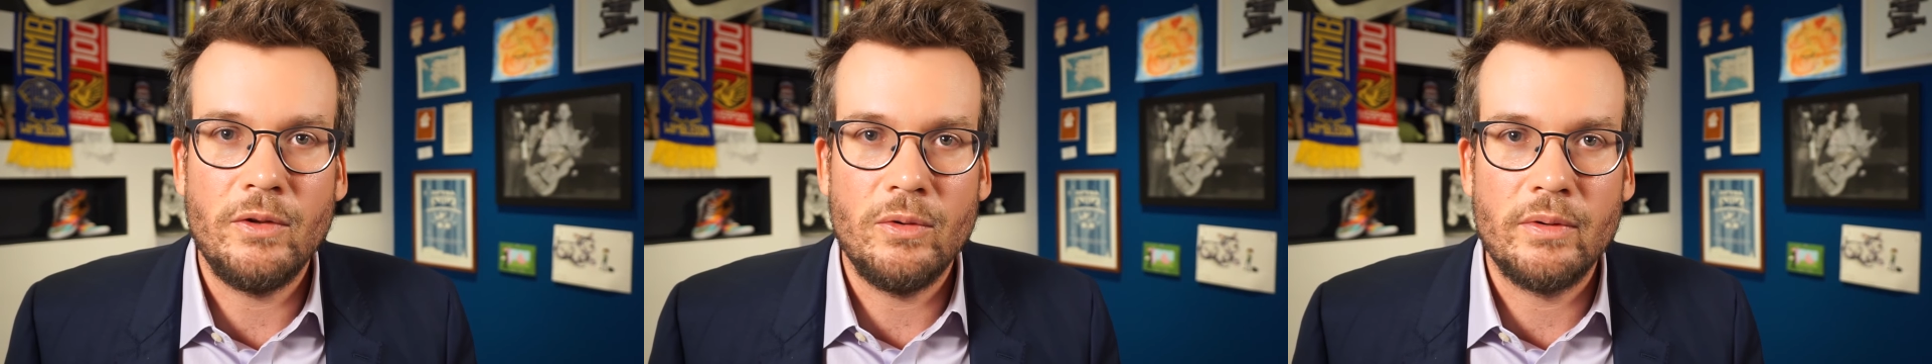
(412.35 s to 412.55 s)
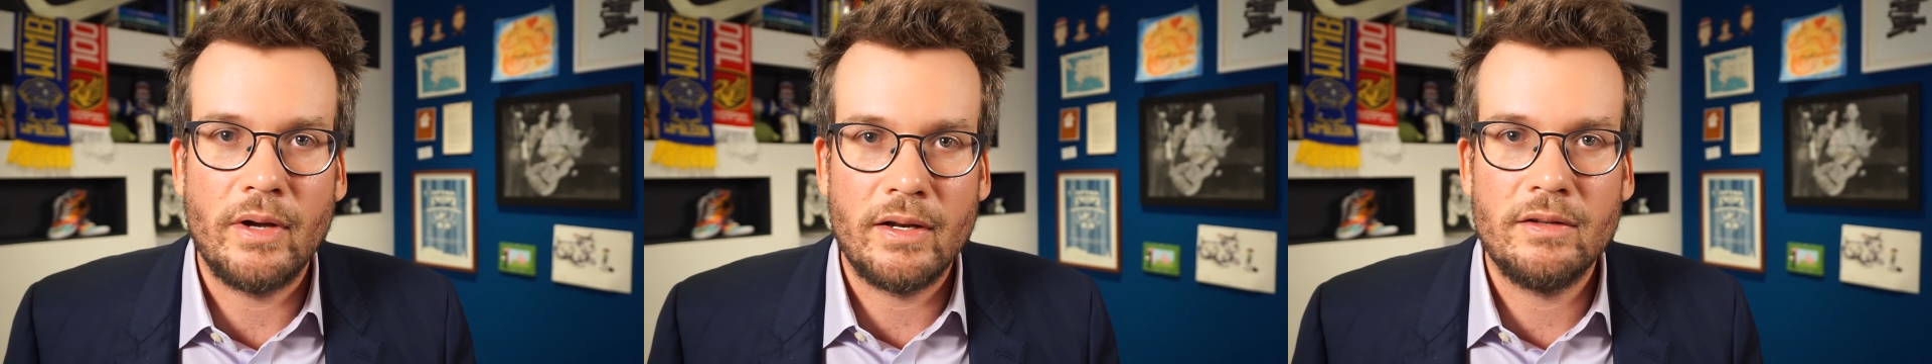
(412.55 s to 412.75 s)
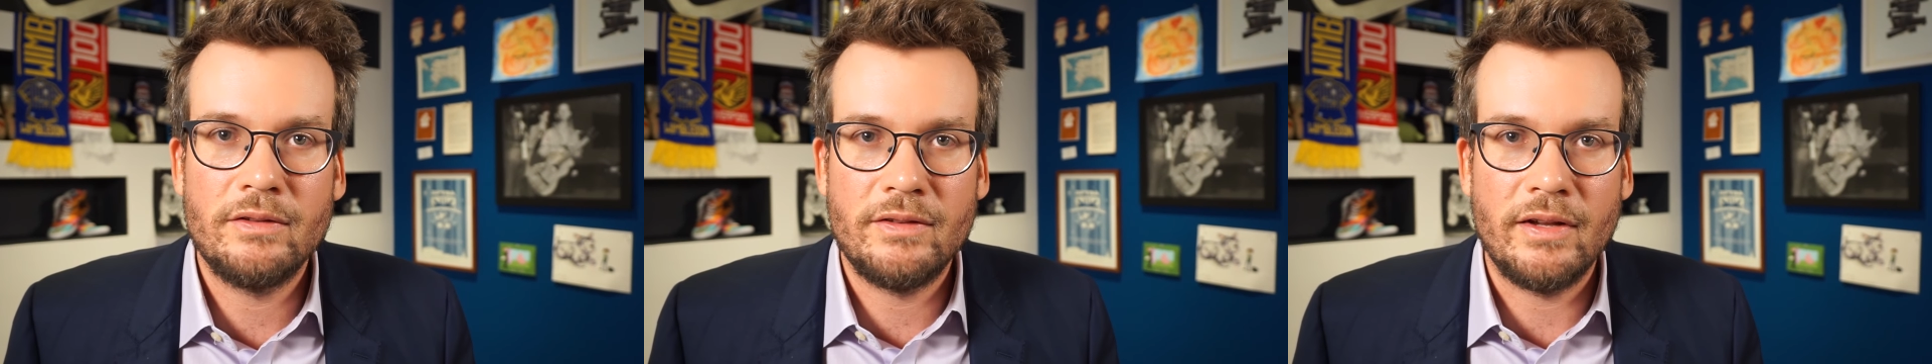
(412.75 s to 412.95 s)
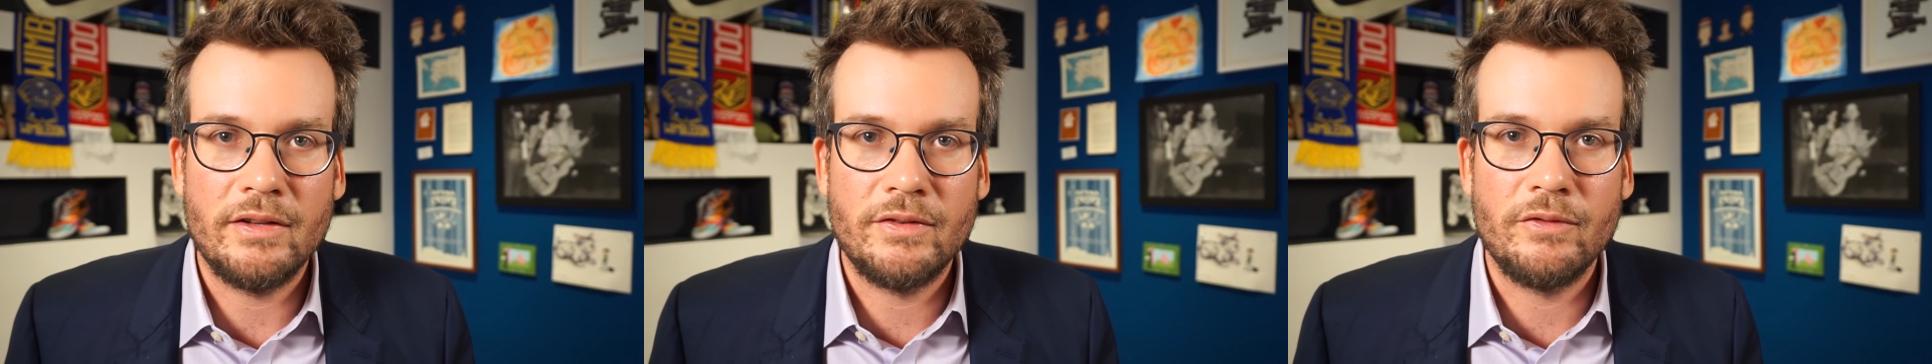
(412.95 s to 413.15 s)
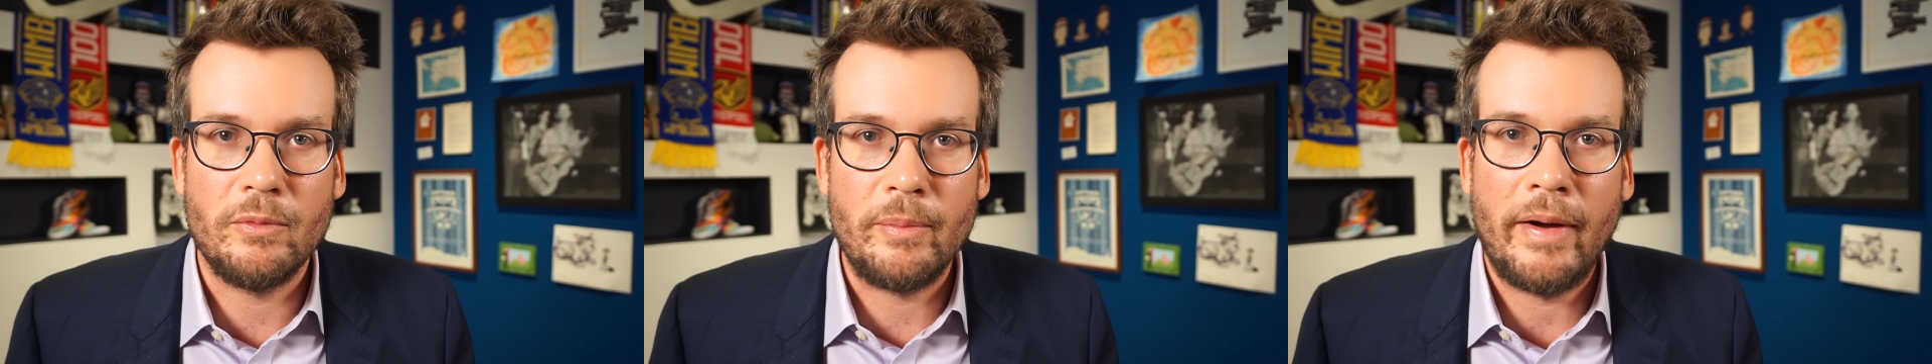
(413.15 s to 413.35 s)
the United
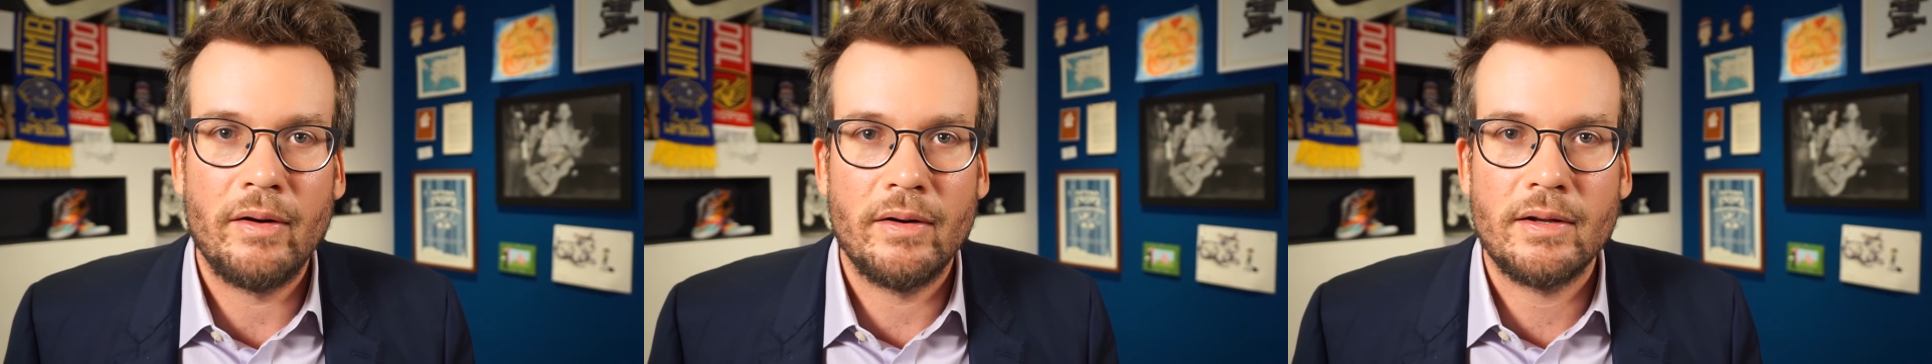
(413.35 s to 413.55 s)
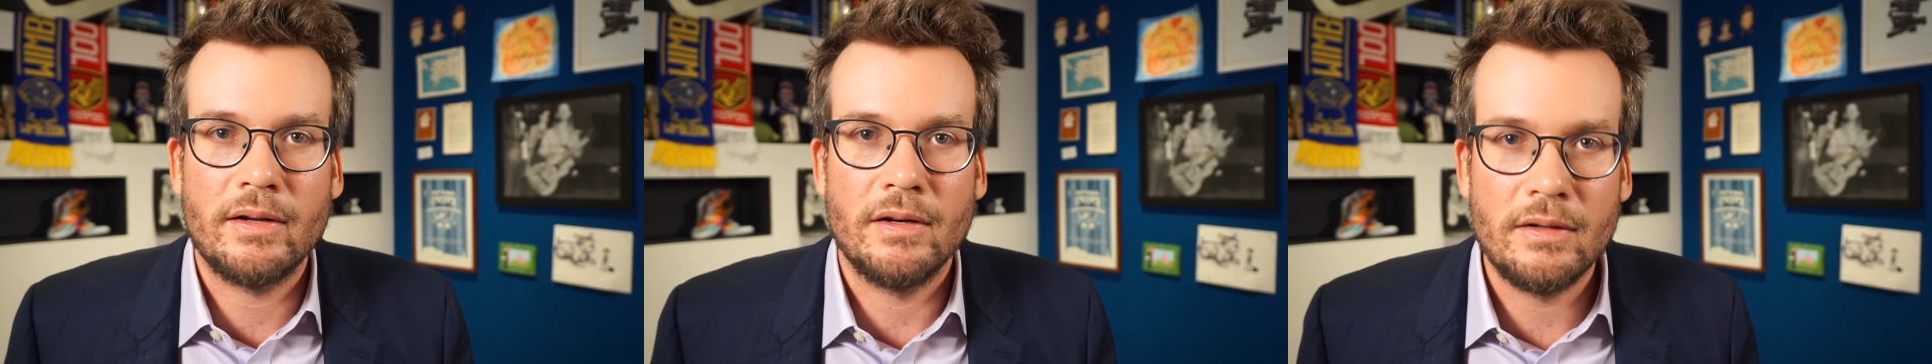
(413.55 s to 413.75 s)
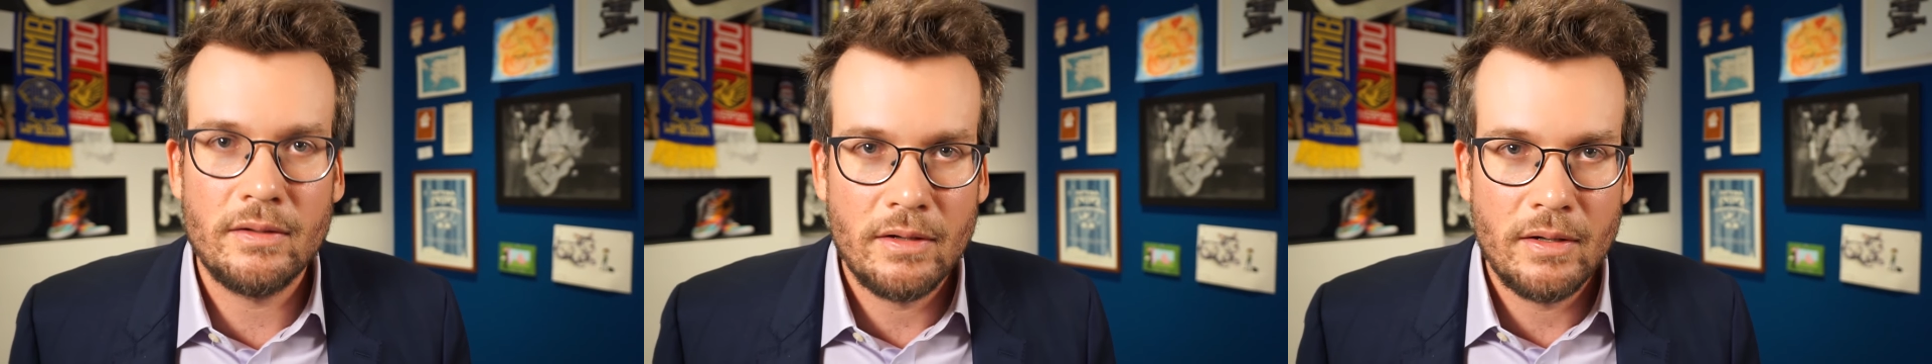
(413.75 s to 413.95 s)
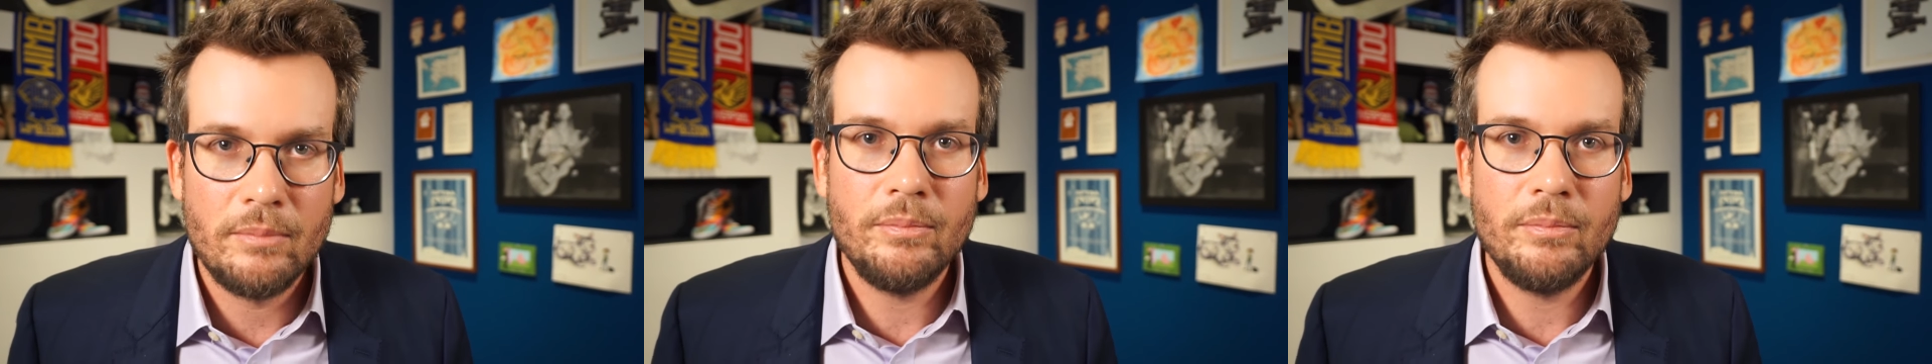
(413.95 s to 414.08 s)
States of America,